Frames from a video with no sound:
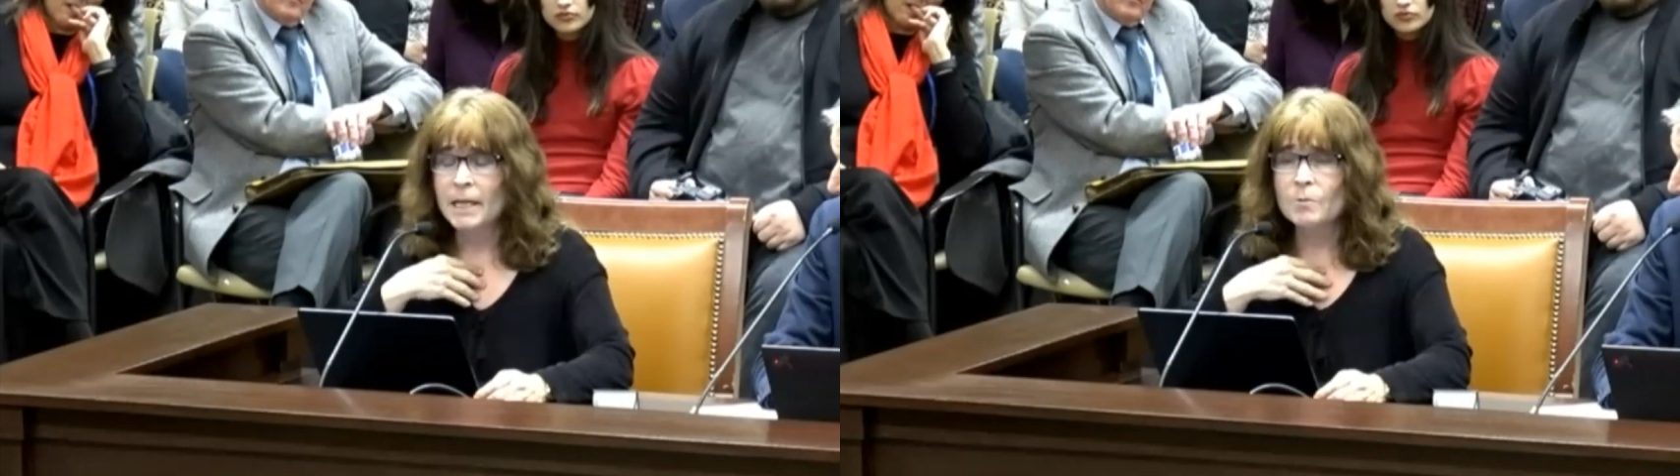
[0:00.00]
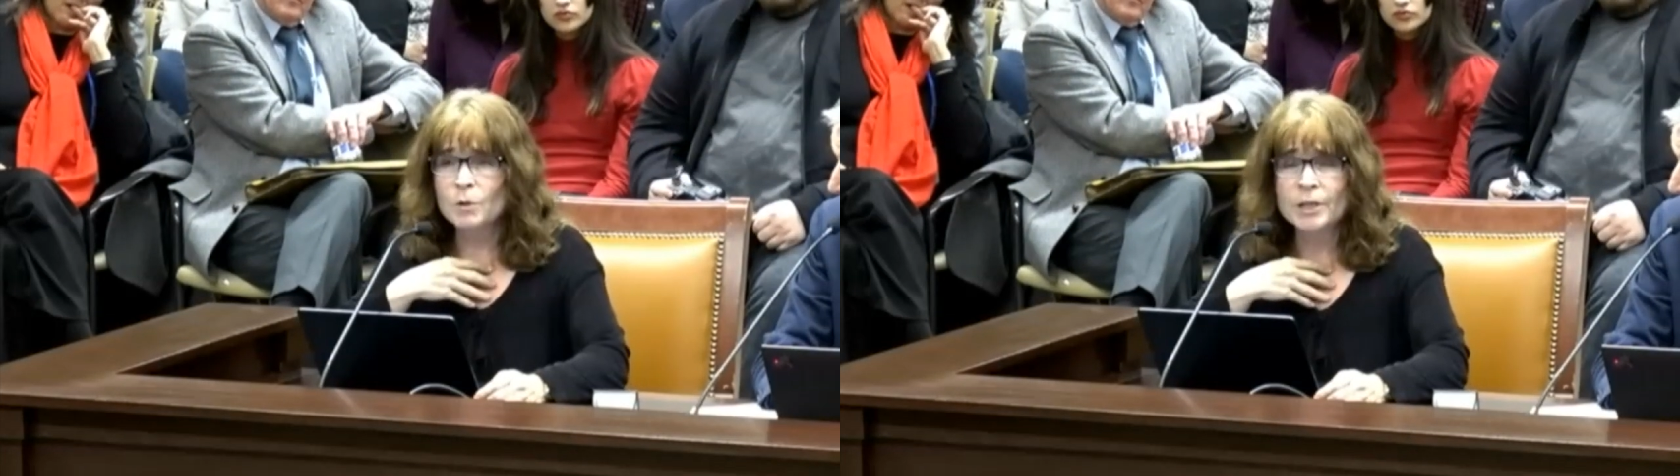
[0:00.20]

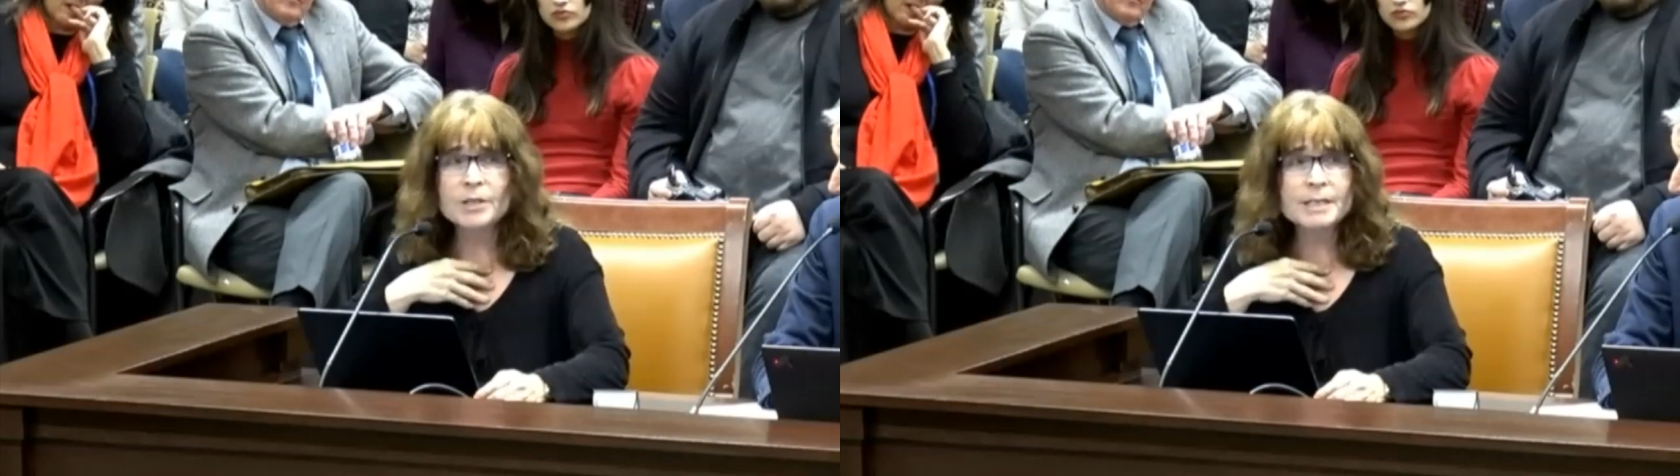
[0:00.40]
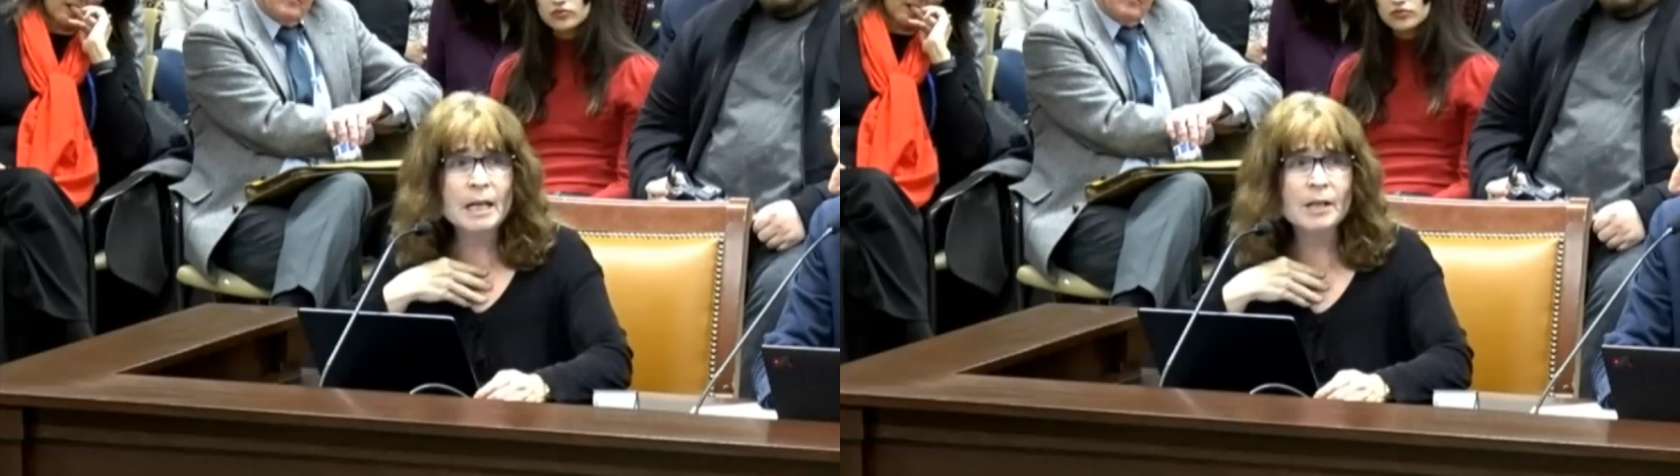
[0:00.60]
And we're here
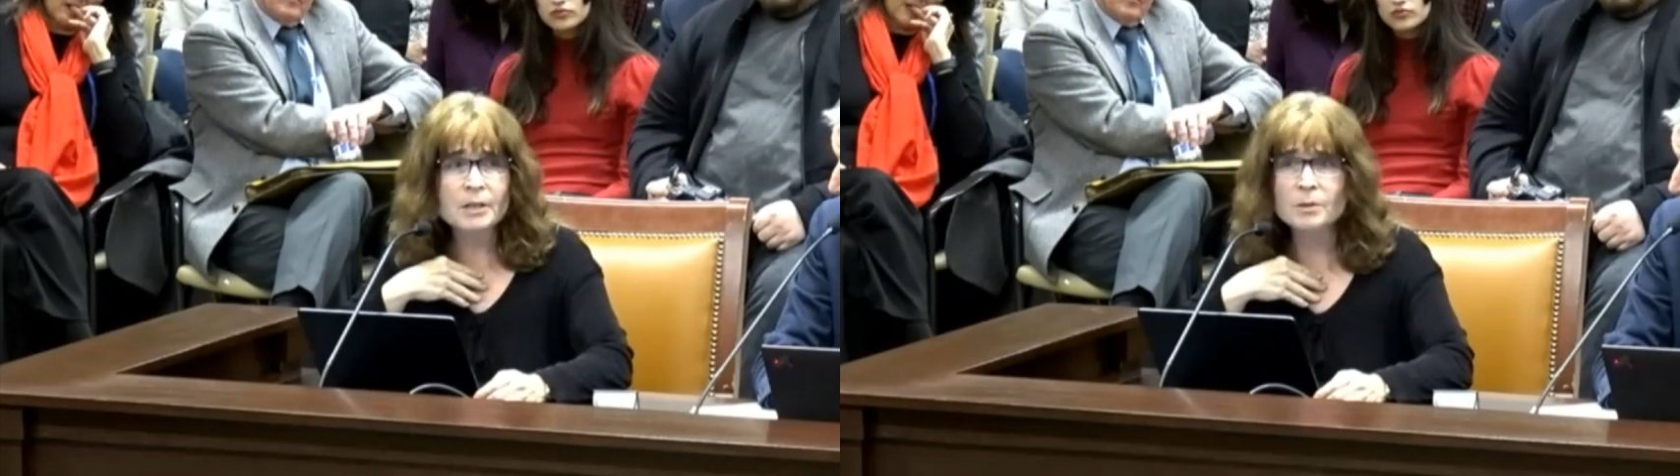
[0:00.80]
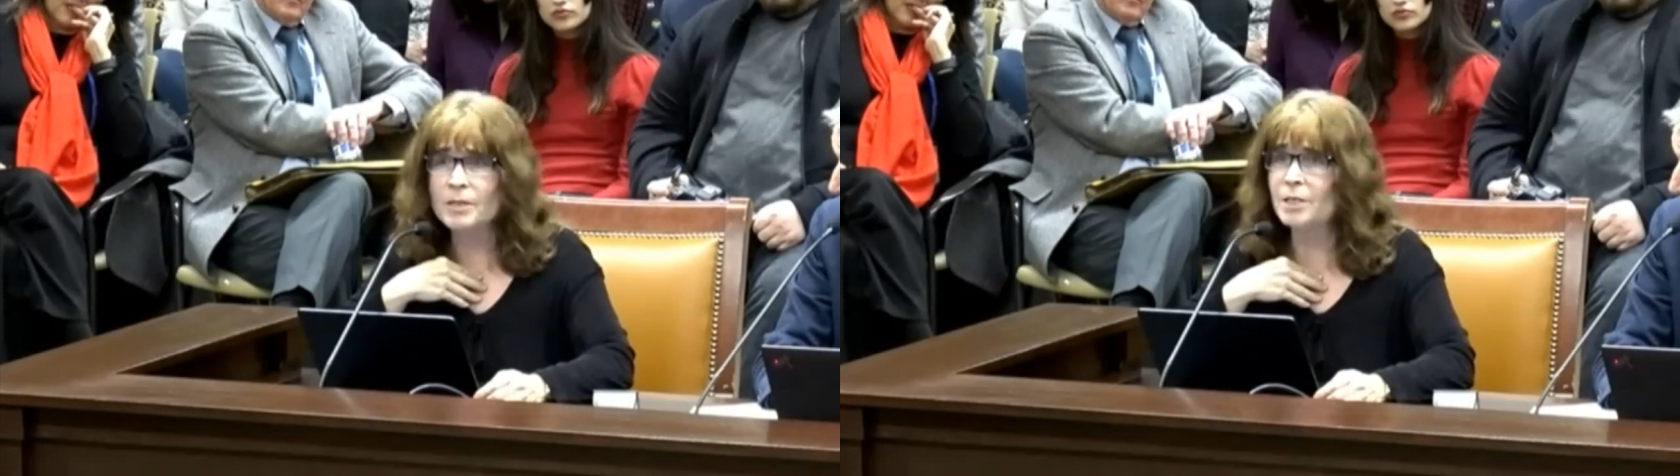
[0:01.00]
to tell
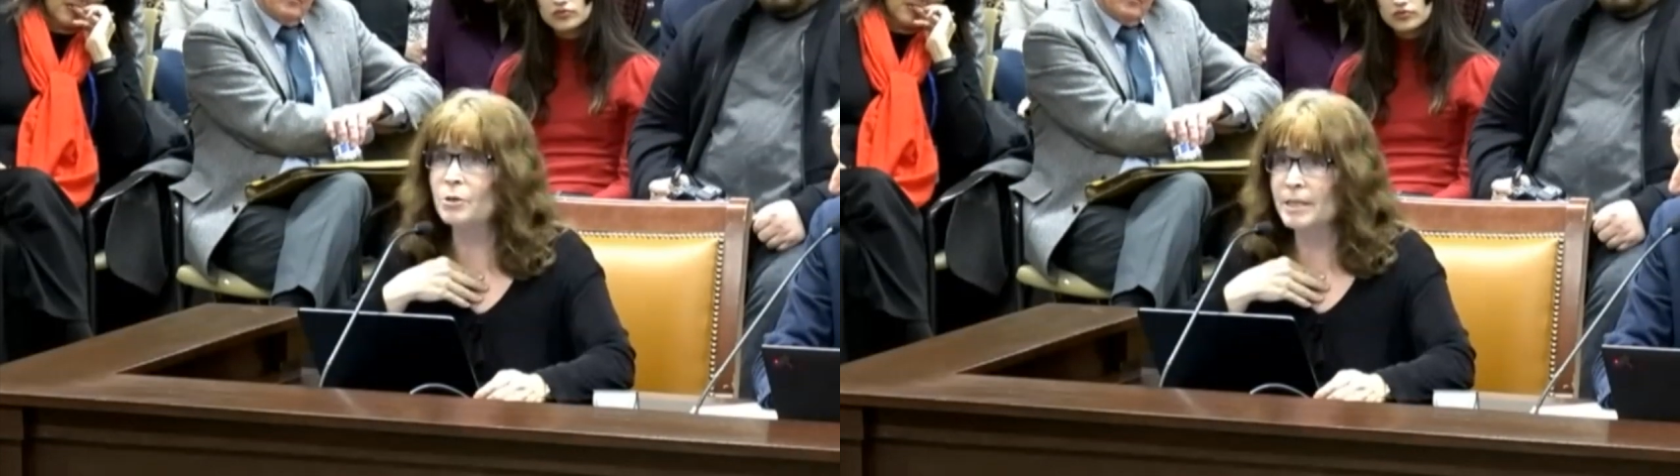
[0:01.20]
you that you